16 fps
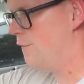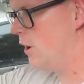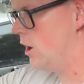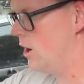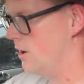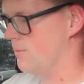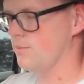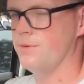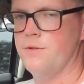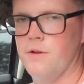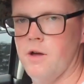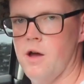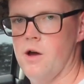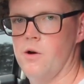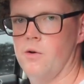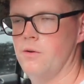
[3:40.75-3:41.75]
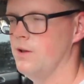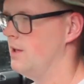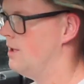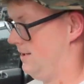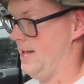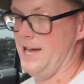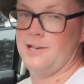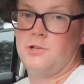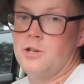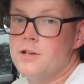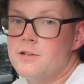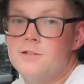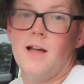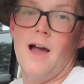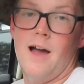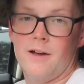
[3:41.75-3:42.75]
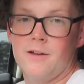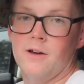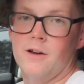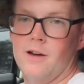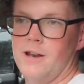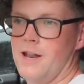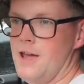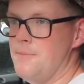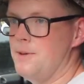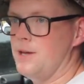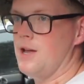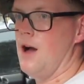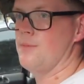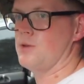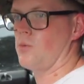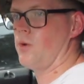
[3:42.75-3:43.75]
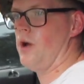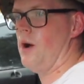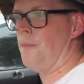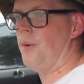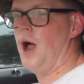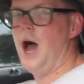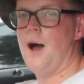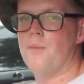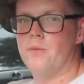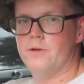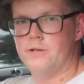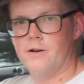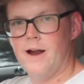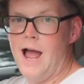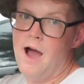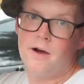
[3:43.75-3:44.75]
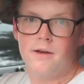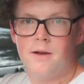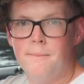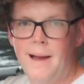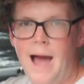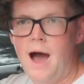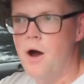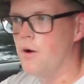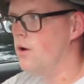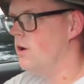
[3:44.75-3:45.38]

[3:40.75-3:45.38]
firm. So it's just not good. It becomes a real problem when you're out and about,